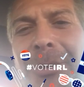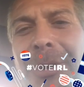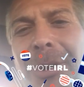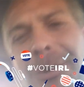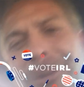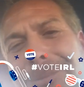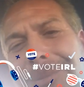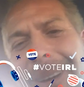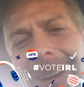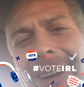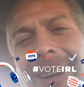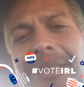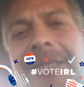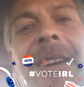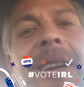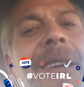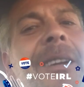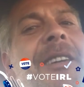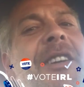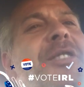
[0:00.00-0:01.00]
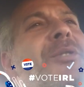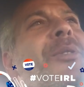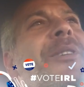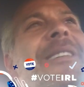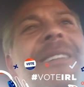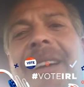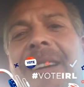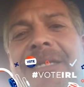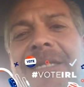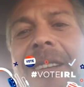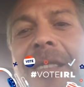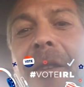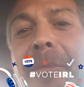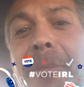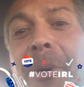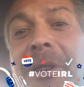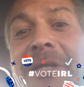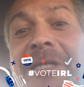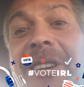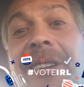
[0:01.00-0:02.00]
too. It is what it is. I love
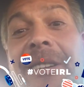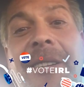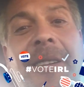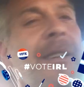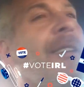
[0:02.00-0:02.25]
pussy.